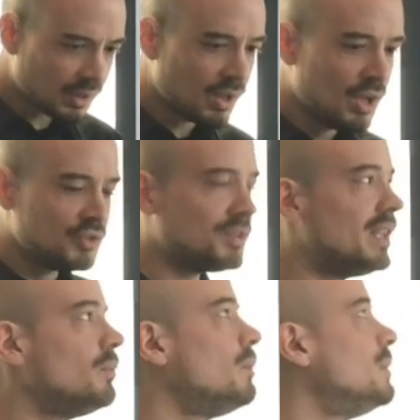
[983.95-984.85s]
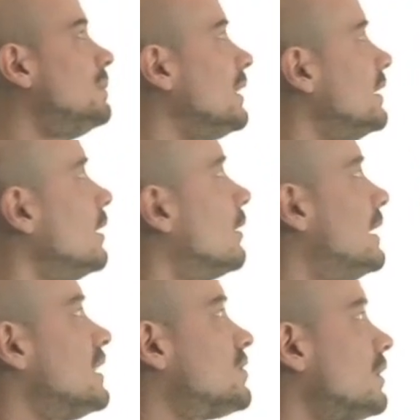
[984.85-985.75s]
So then when we're building our
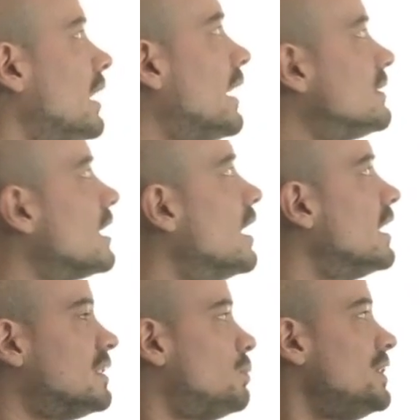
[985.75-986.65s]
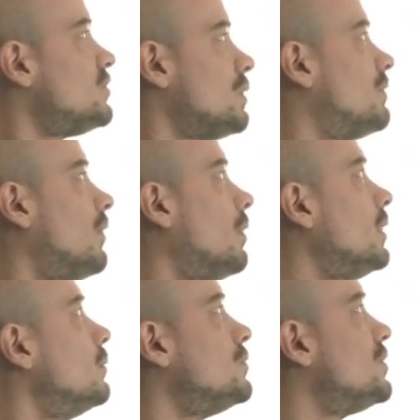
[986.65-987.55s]
lexer class, it's pretty straightforward.
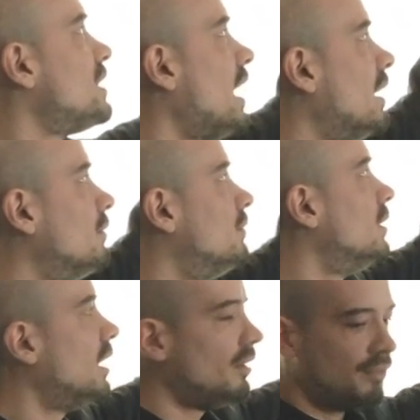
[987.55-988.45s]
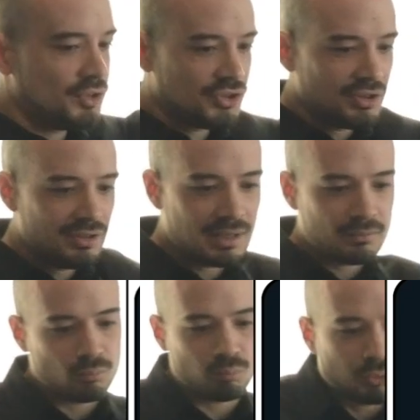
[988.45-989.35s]
We just have a function that
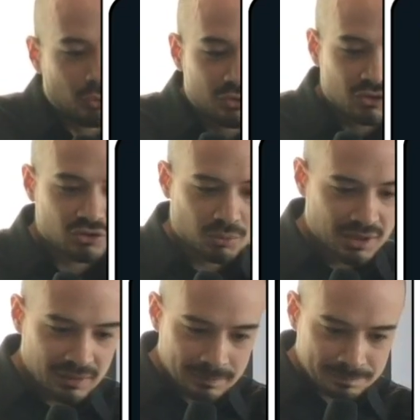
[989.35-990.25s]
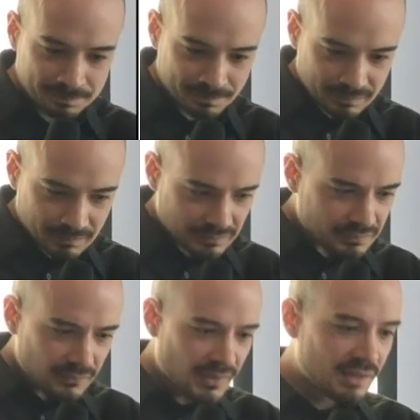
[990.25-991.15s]
produces token.
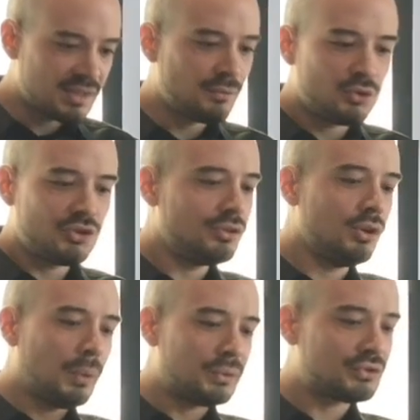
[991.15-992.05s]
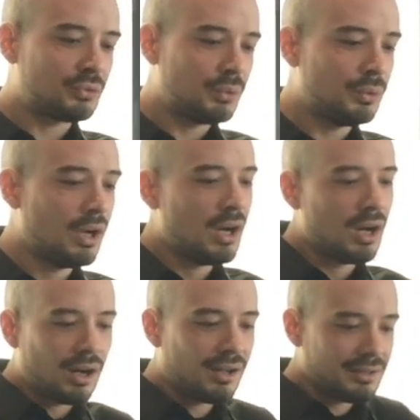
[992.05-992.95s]
This function goes through
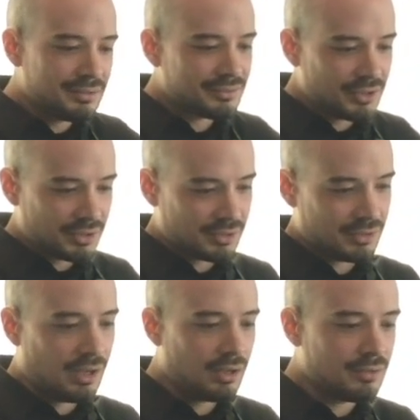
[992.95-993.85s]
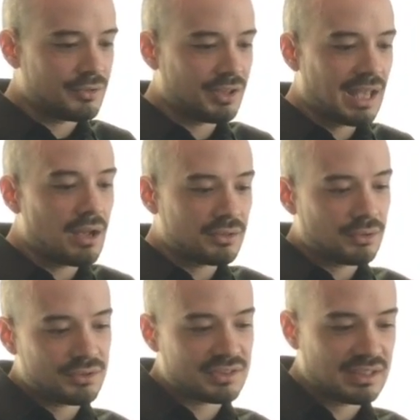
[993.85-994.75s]
all of the
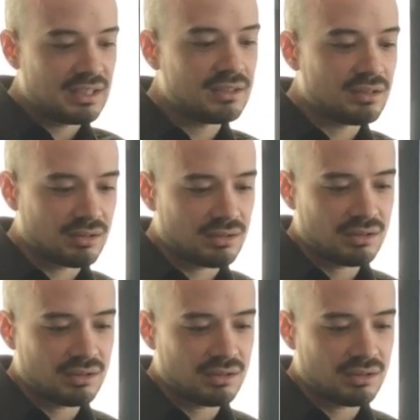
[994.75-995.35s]
characters in the